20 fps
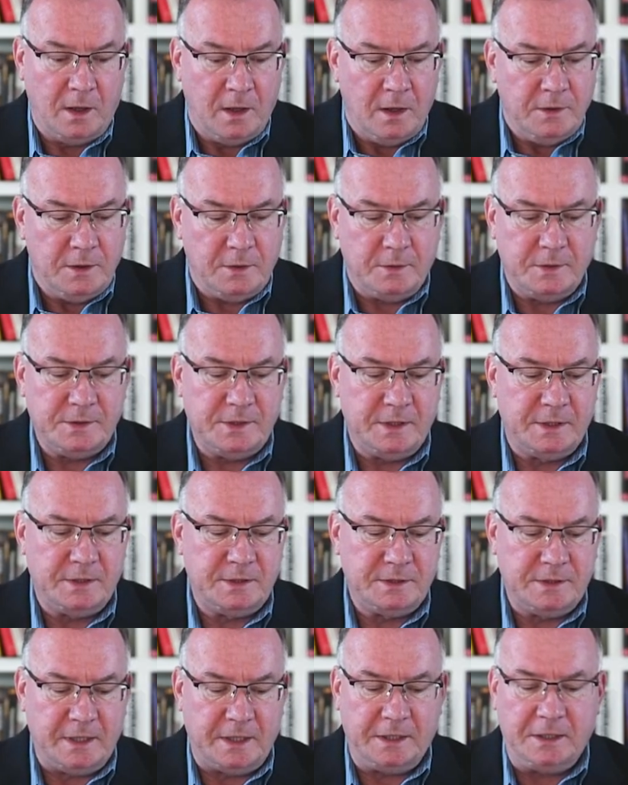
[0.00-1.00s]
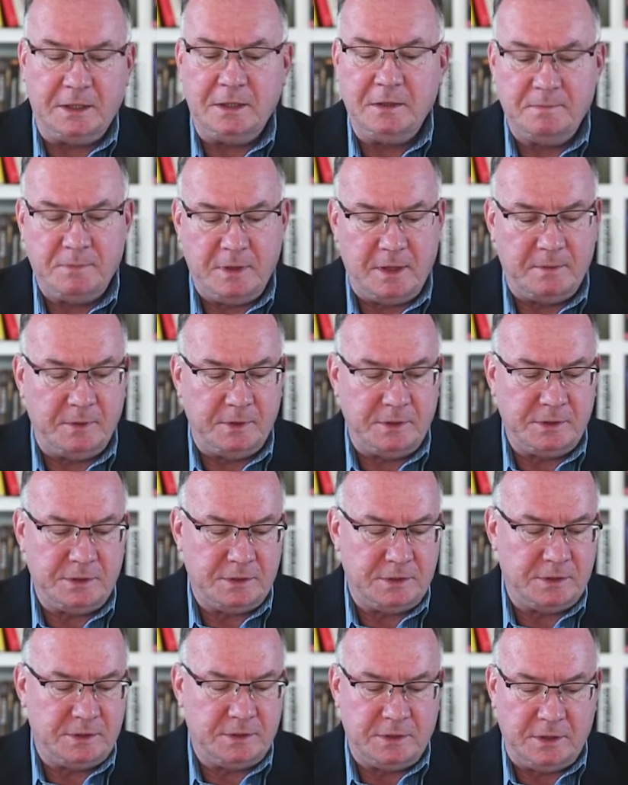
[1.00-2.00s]
There was a study
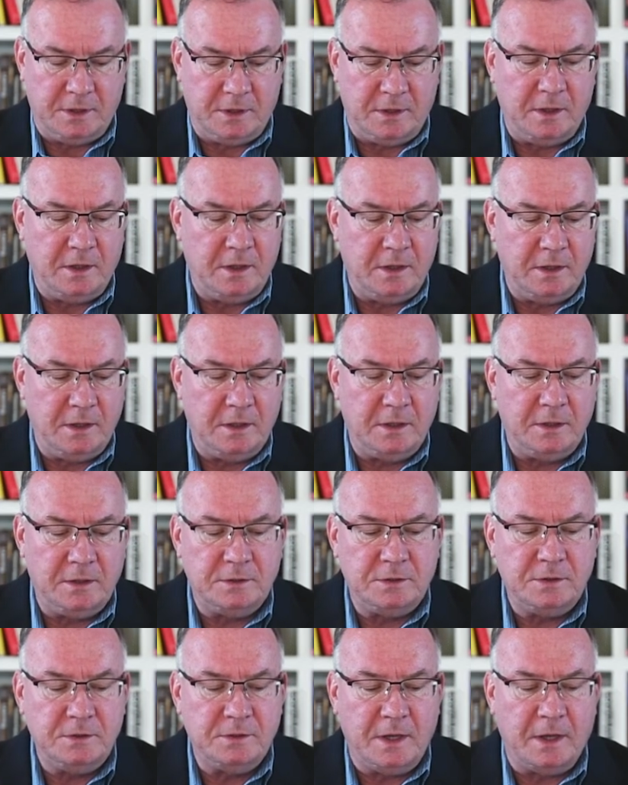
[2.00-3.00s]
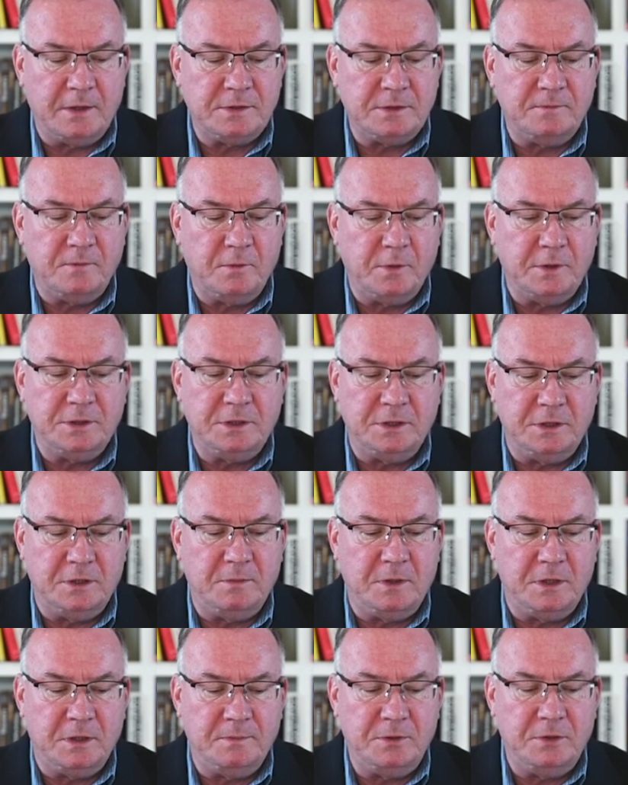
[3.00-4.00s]
published uh, in two thousand fourteen
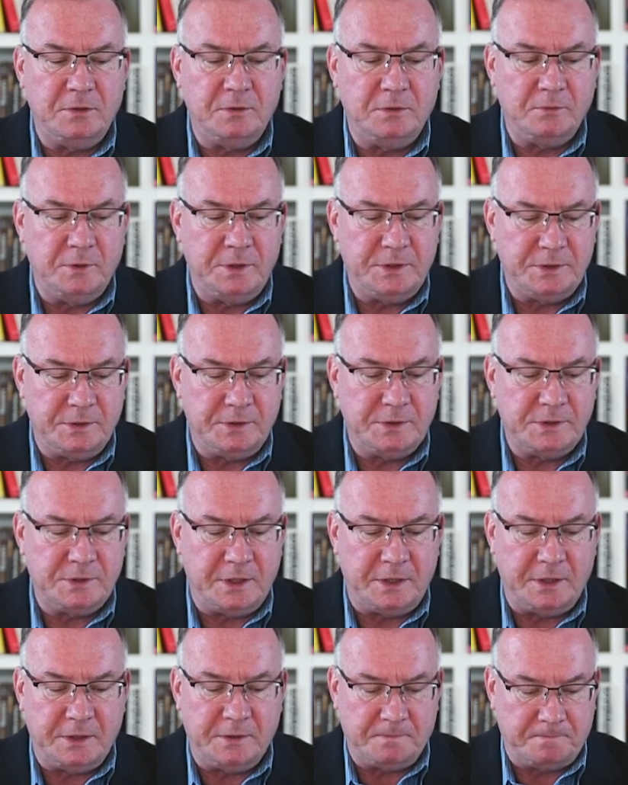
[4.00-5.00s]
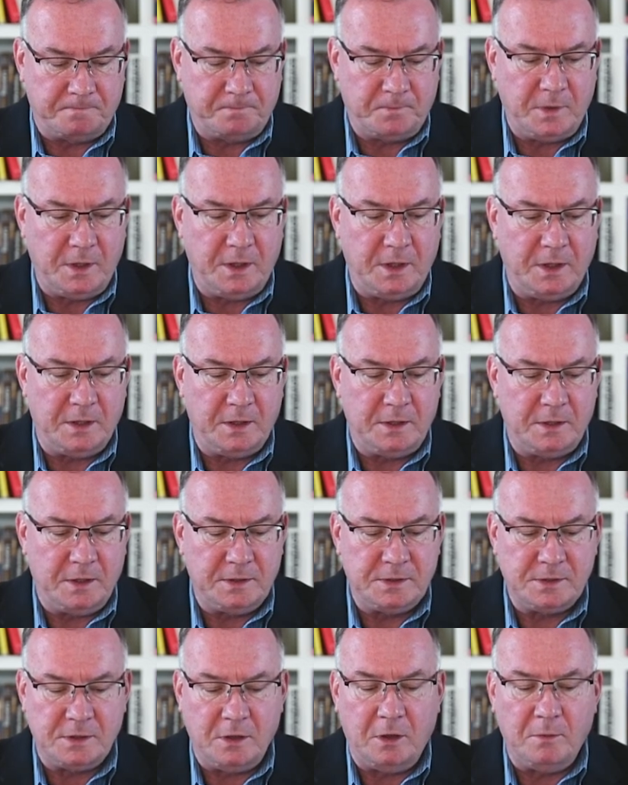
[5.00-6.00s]
by the Pew Research Center, and
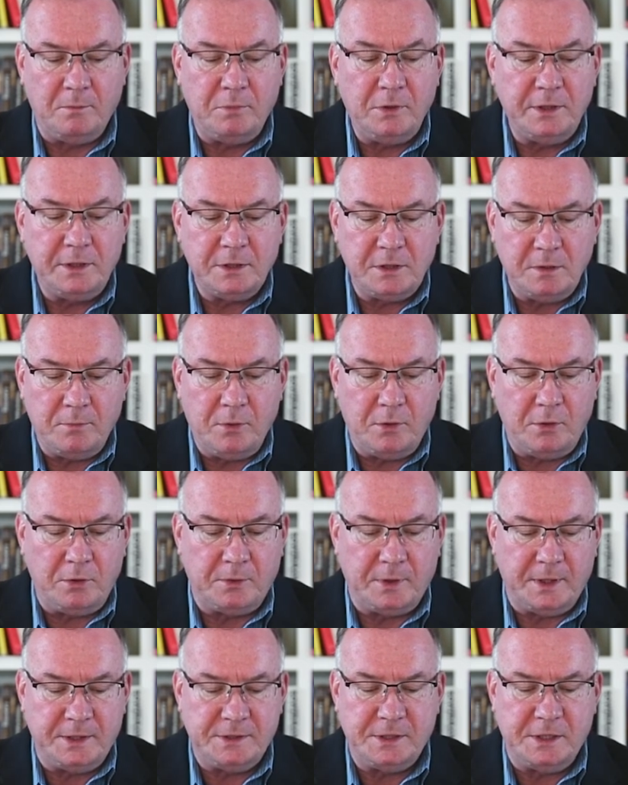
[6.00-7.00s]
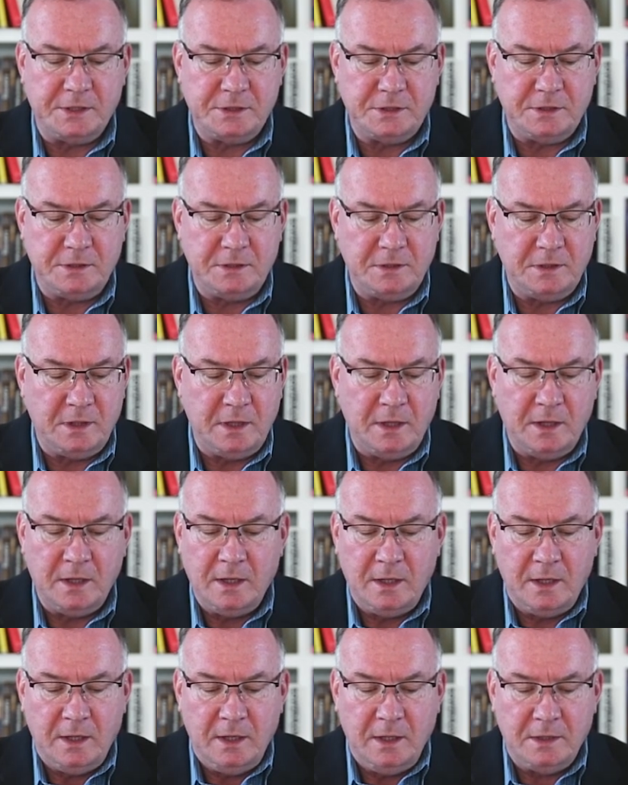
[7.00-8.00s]
it's called Political Polarization
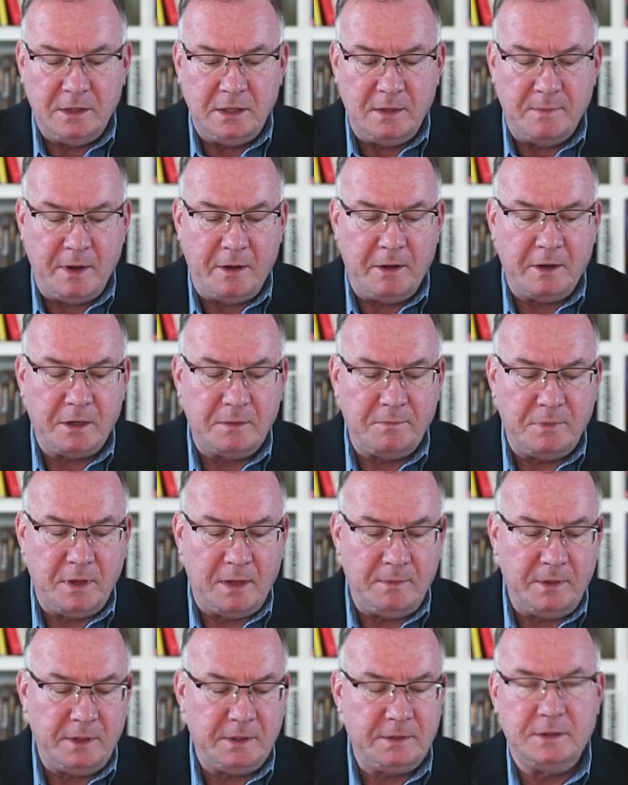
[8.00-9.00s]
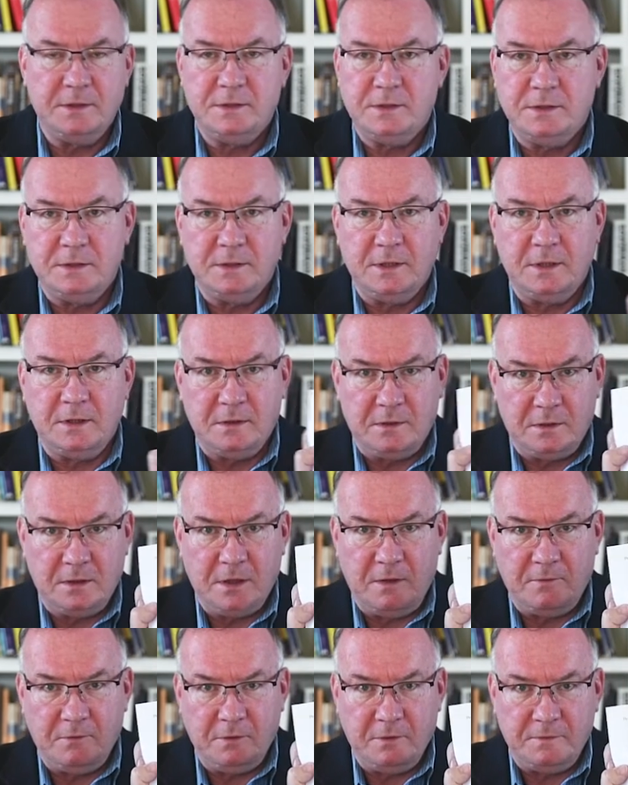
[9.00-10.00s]
in the American Public. This is the
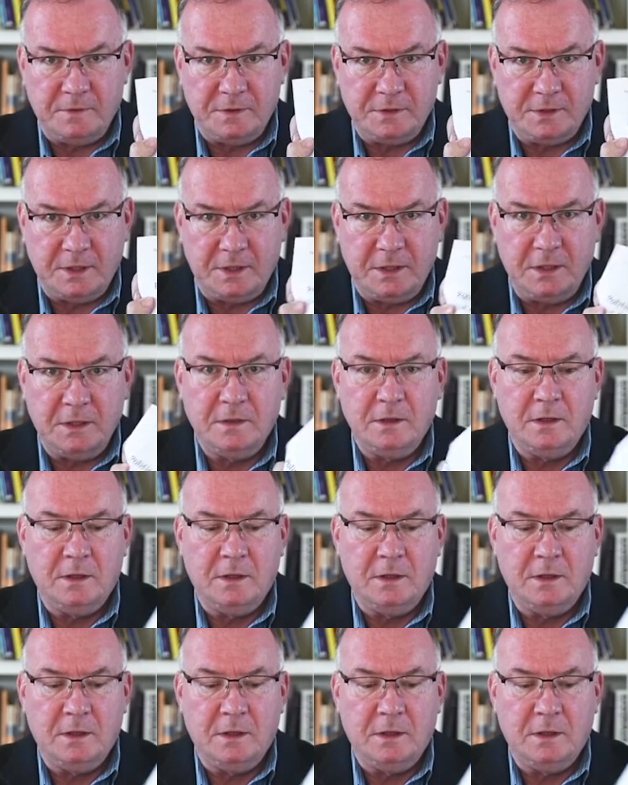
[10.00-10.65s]
cover of the study.